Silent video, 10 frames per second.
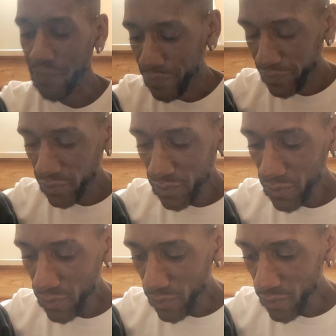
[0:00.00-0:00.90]

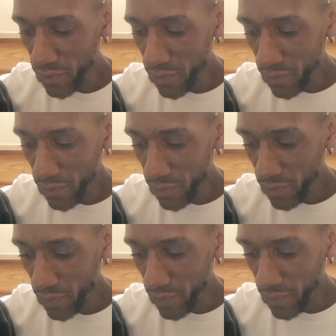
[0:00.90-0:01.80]

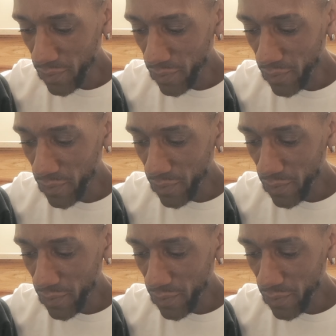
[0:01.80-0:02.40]
[no speech]